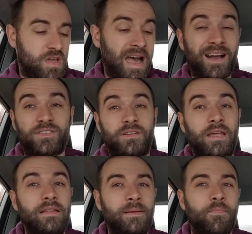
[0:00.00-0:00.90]

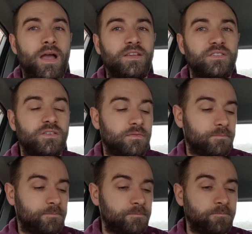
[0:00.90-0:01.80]
accidentally pressed
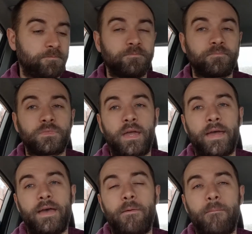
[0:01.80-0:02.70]

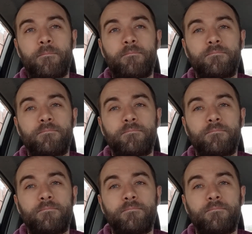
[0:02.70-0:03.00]
rain